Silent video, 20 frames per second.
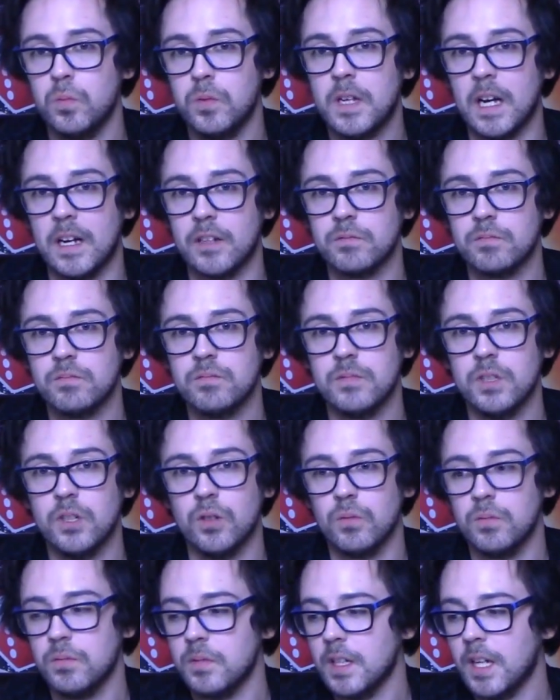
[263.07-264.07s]
can't
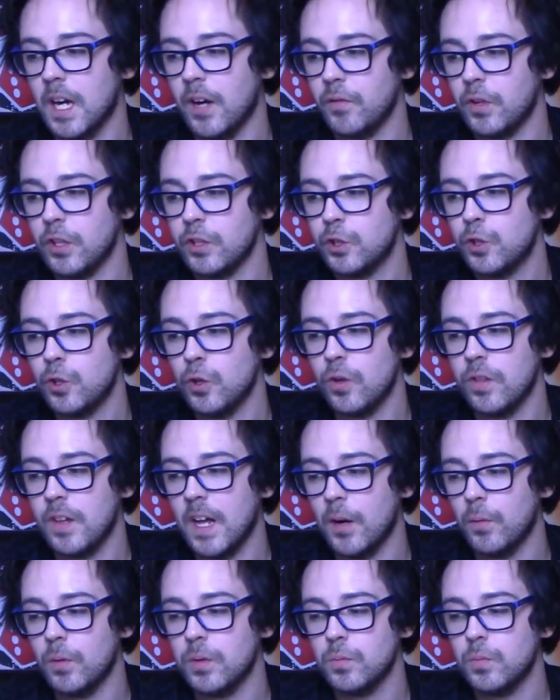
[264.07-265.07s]
really shoot on
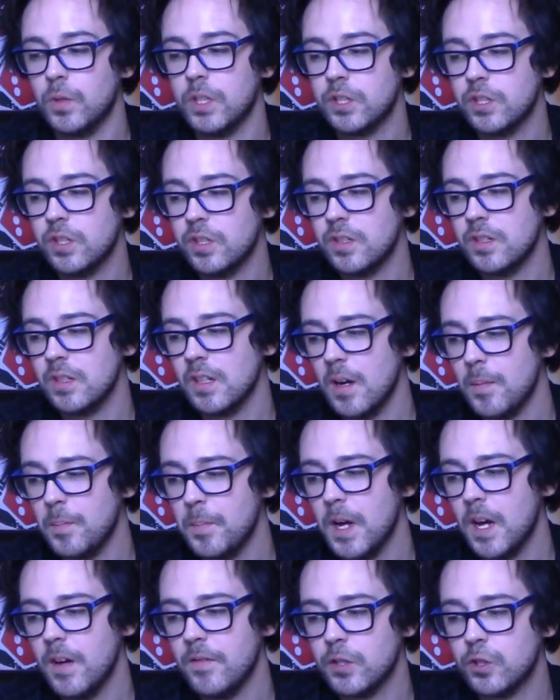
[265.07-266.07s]
that one, which is a
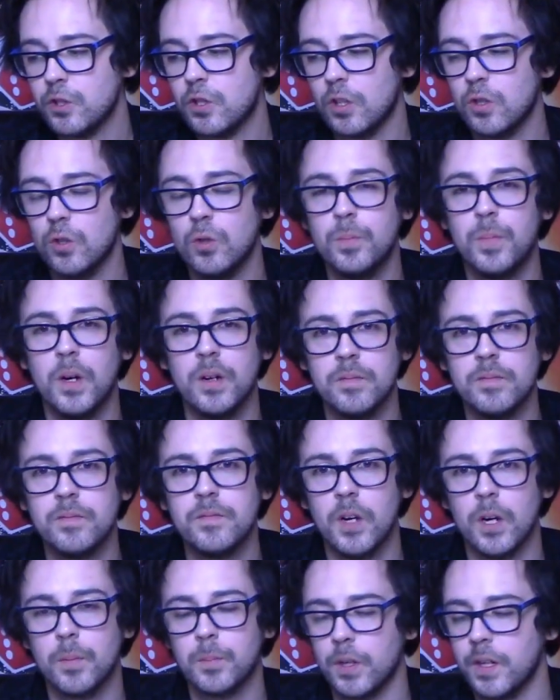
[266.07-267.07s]
bit of a struggle, but
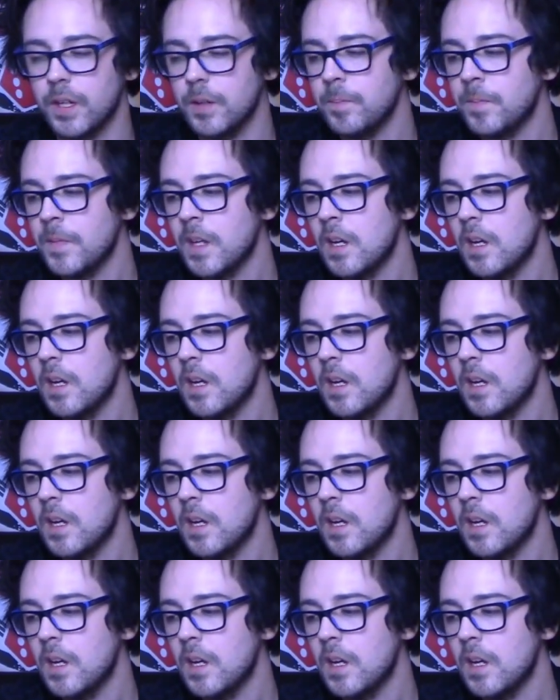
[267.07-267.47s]
fair play.